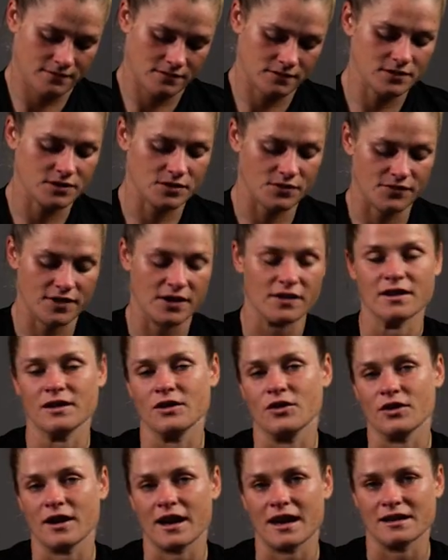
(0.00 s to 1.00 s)
well, it's a
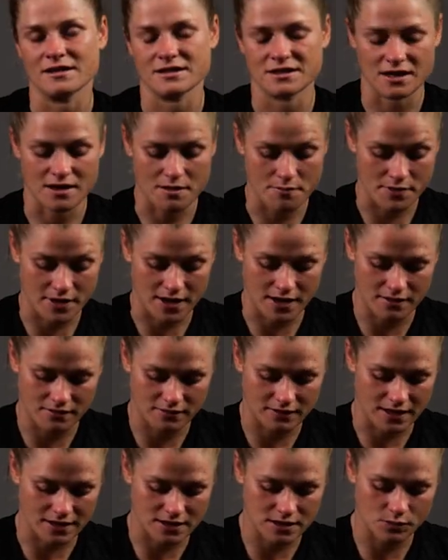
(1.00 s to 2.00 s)
very long answer,
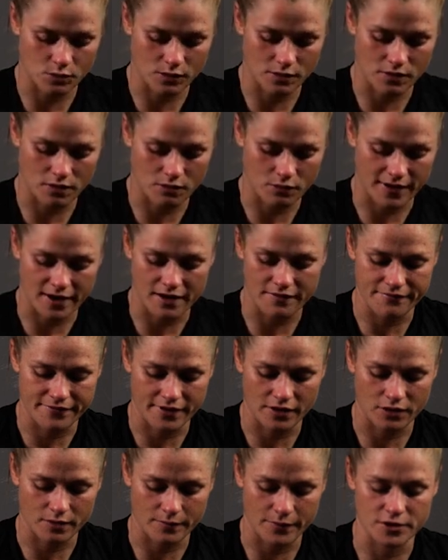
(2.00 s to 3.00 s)
but that's what, when i
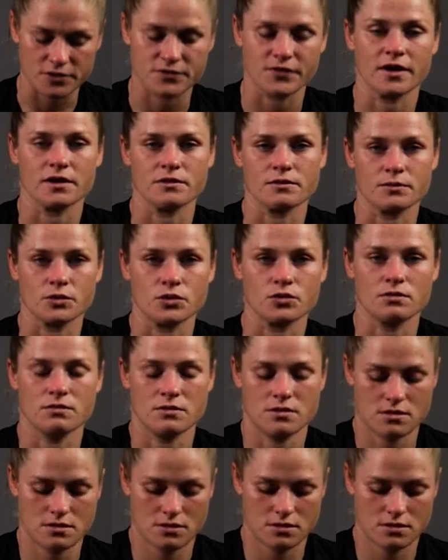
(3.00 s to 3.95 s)
felt the most vulnerable